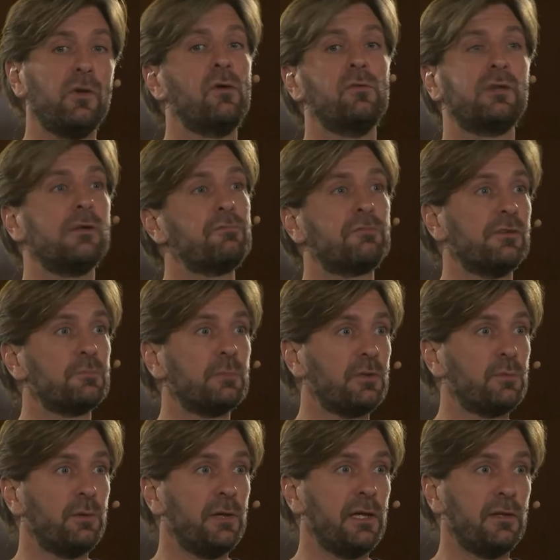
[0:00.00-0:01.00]
no difference
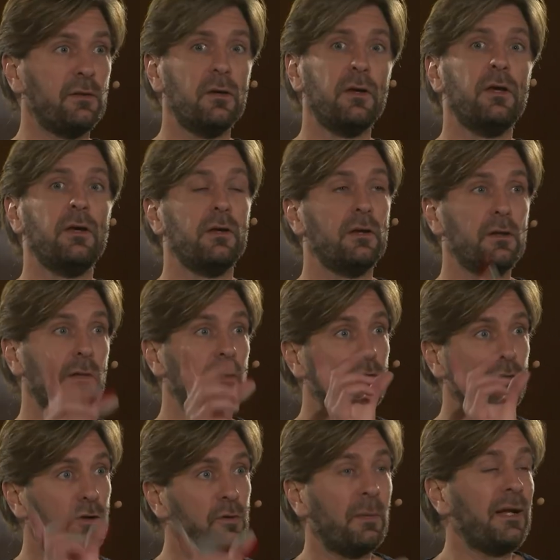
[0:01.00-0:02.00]
between
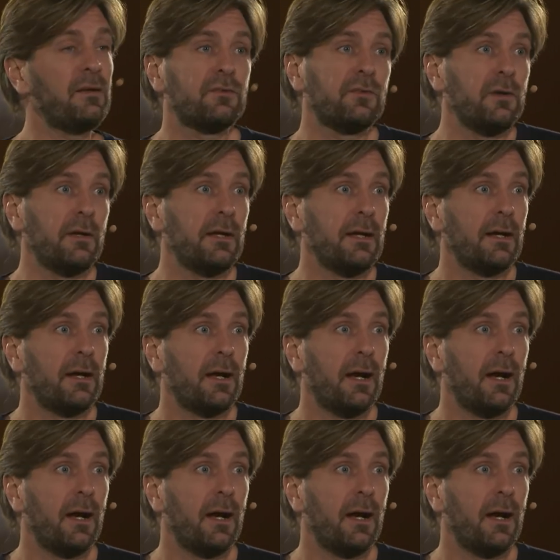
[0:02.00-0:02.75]
documentary,